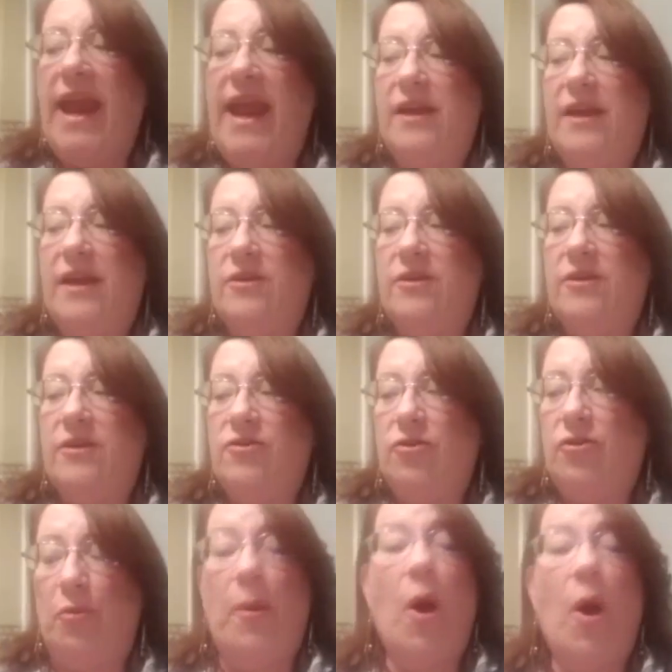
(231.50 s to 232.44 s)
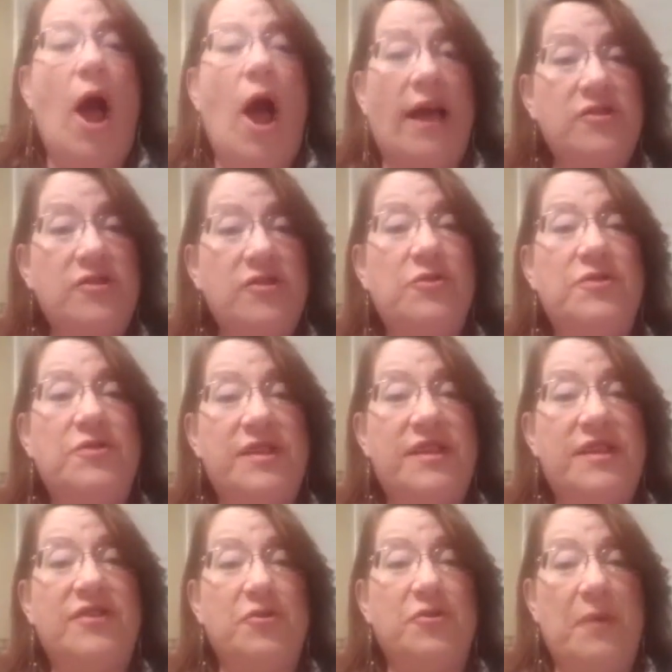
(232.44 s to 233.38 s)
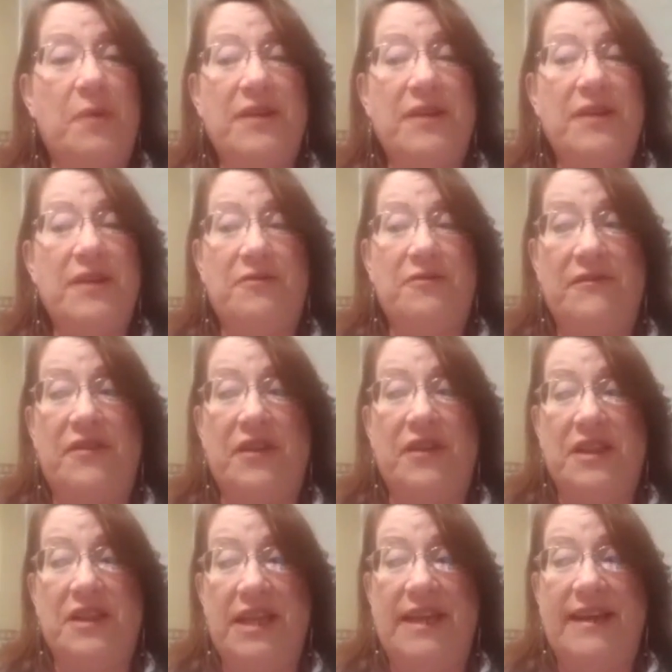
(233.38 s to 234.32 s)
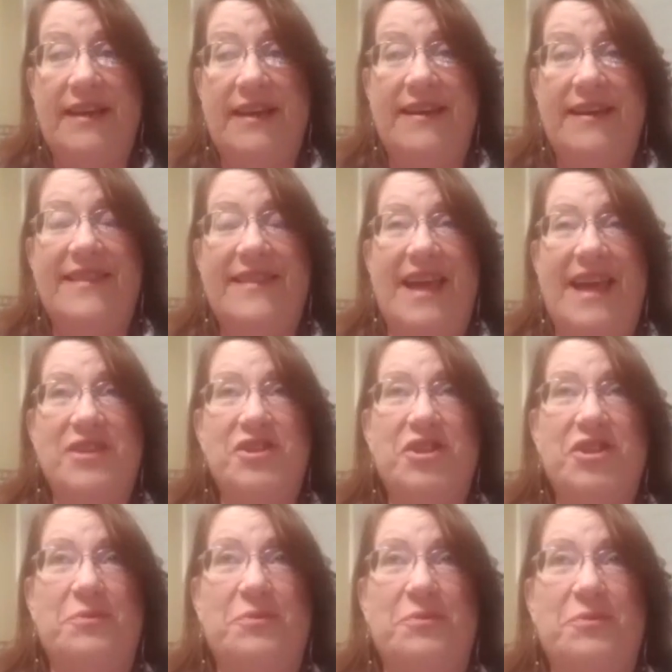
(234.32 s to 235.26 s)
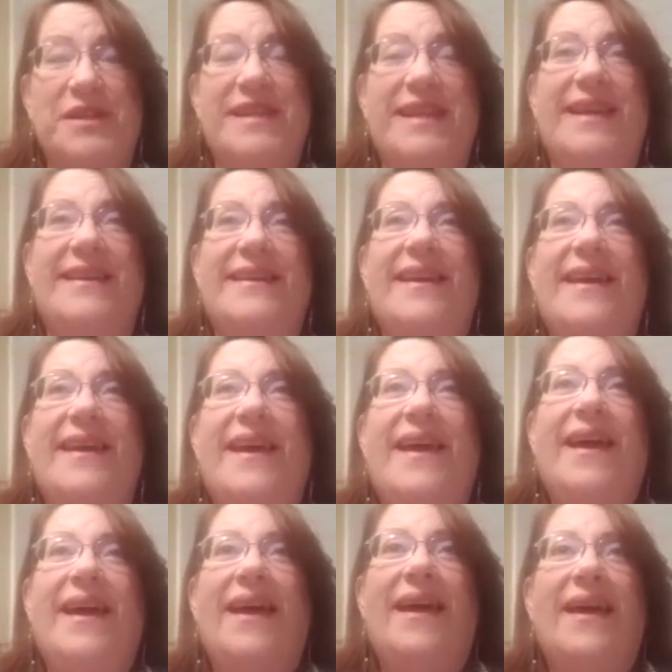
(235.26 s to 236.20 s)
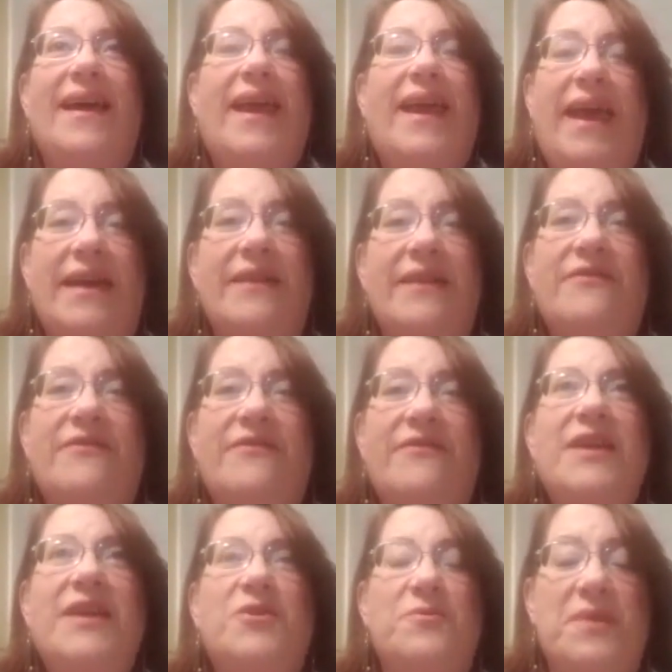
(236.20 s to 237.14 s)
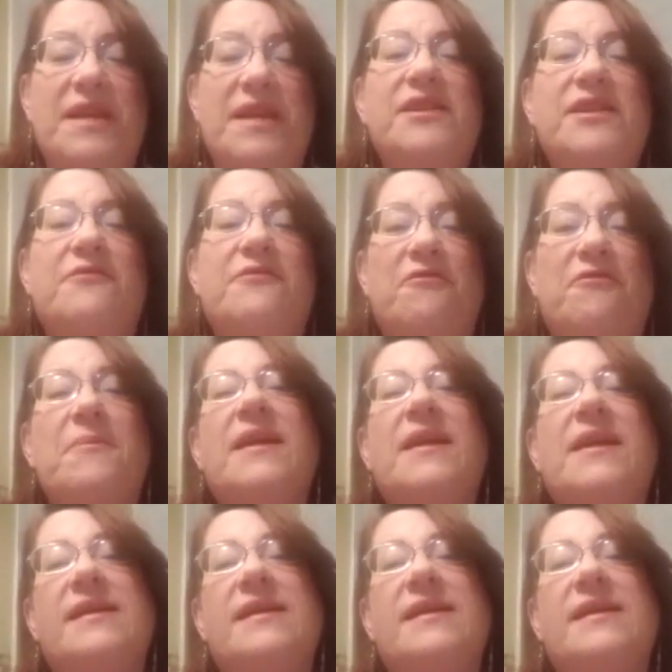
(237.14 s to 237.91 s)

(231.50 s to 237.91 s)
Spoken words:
and her boss, who's the director of the clinic that she works in, can't find a reason for me